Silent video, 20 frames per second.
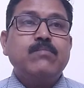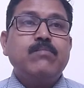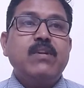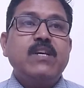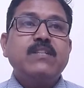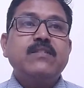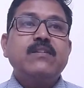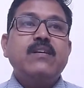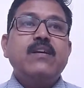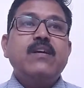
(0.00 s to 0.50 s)

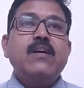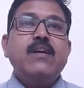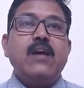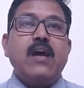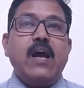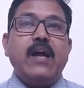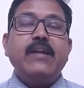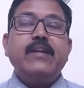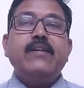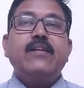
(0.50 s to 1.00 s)
place,
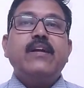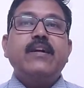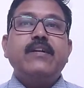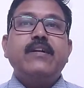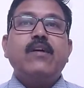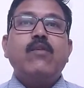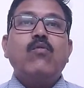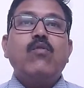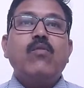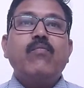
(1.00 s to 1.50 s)
and they're
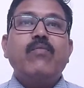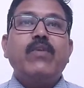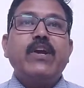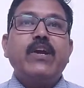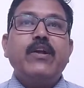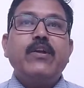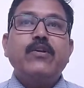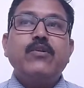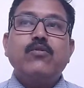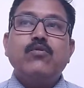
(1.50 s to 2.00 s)
developing
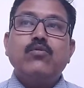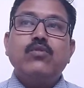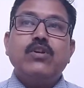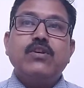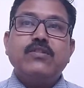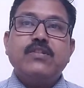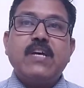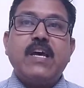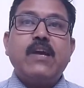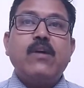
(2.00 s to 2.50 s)
into
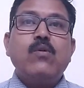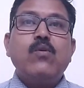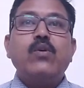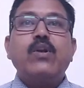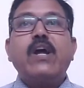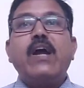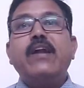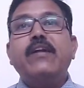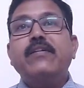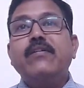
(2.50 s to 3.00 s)
the
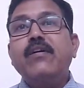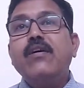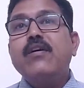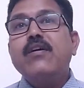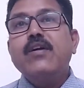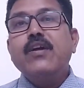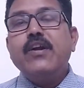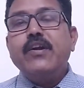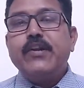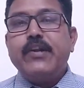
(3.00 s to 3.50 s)
zygote and
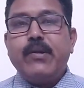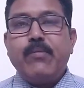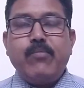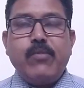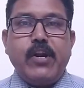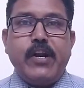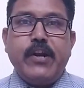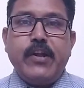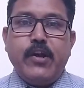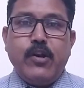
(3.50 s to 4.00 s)
the
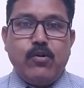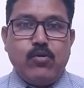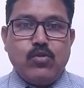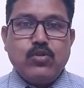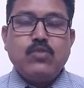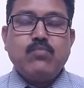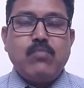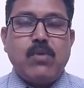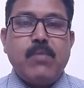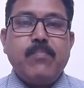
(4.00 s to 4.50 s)
triploid
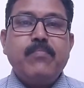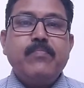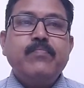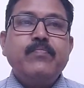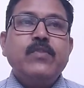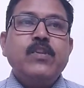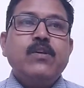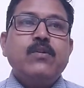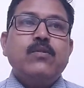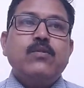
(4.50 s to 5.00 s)
endosperm.
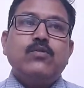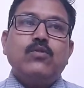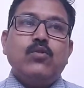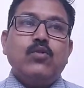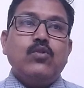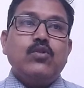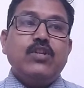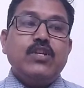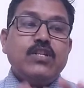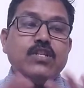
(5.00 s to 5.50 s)

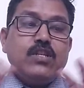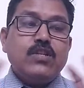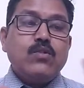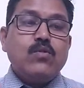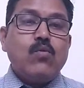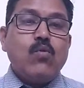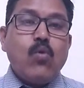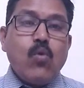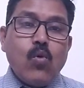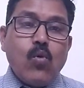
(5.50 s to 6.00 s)
So this is
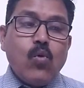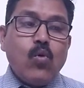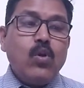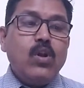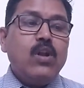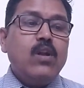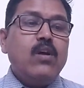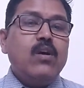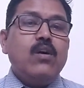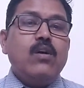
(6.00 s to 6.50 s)
the
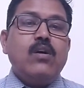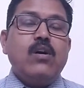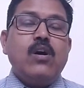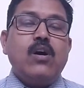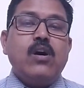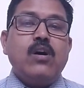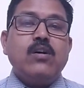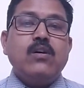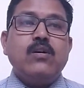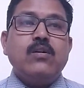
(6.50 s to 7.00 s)
whole
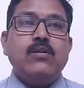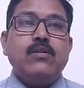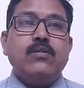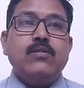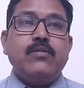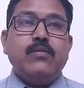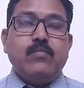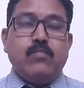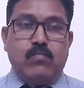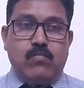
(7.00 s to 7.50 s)

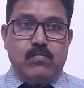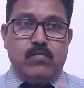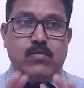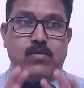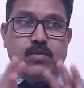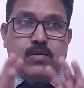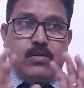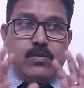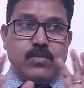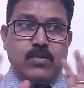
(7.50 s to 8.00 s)

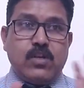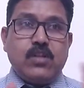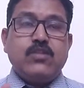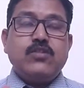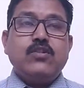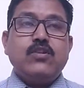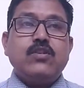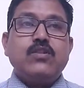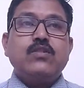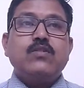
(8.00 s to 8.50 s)

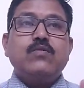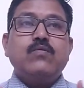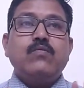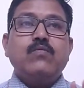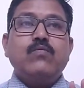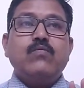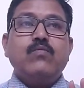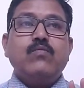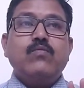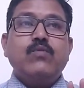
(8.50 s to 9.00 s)
structures
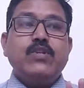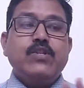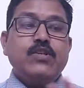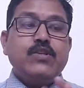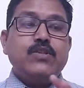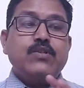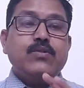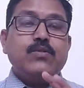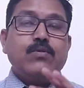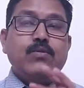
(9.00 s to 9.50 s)
which
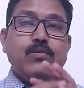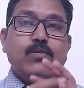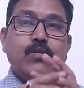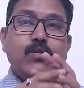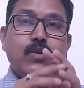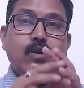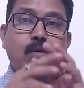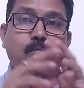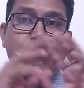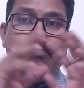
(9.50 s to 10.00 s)
is a
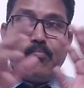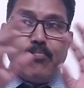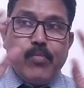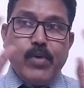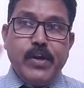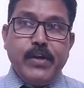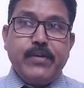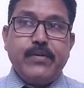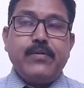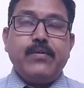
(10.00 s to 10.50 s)

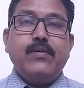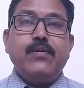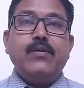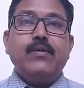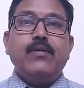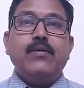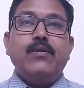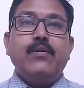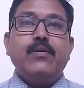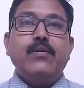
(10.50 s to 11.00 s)
complete
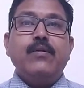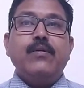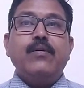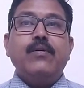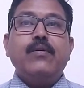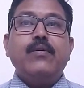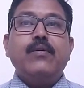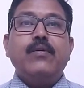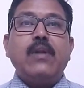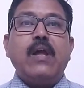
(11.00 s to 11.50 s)

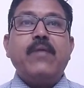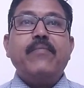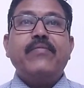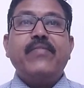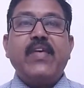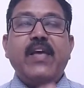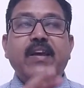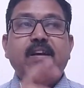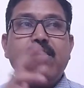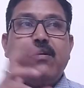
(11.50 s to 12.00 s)
life
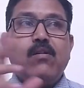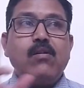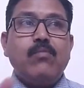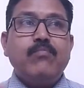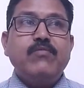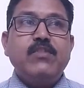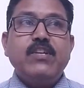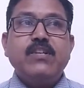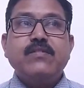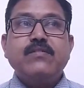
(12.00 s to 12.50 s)
cycle
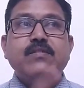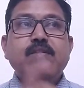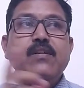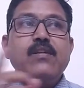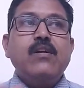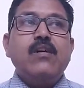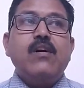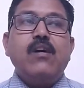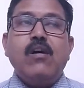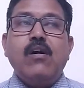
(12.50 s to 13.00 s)
of these
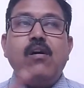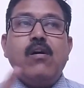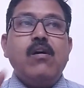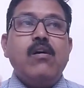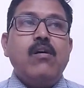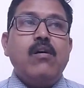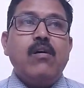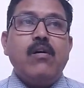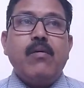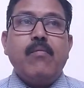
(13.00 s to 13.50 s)

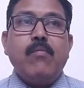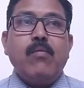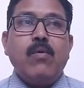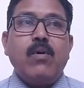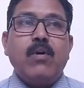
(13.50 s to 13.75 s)
of